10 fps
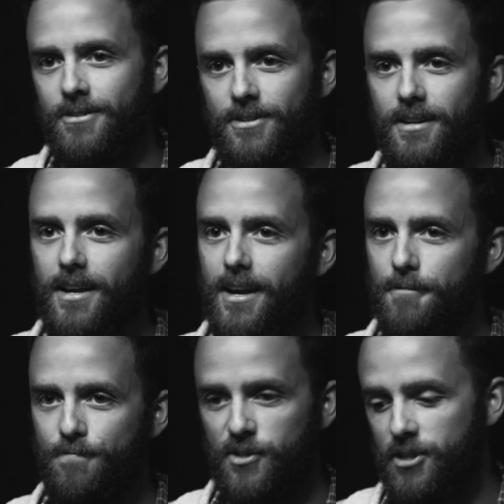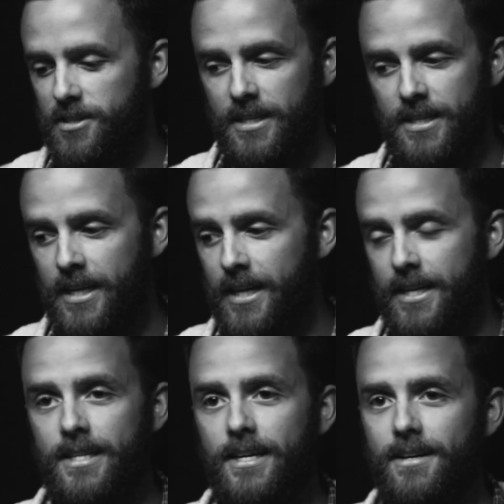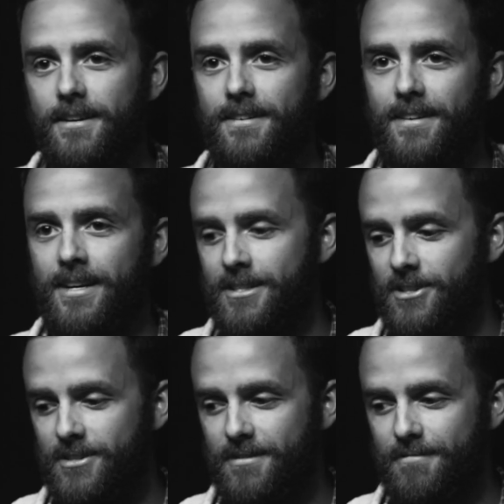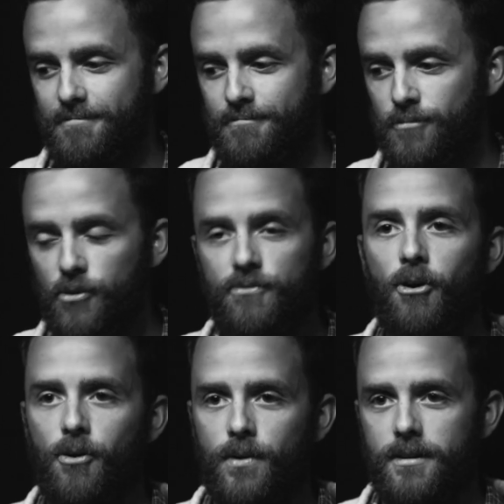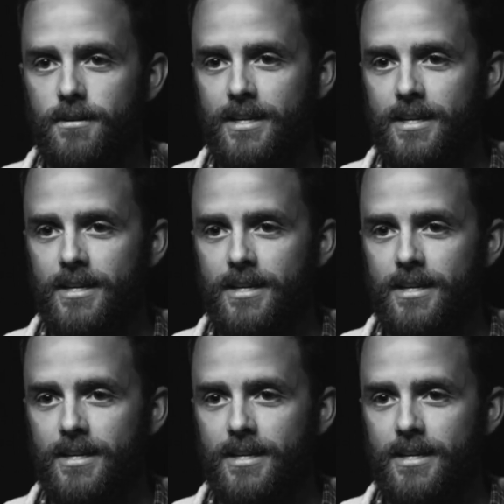You just need to get in there and just move forward.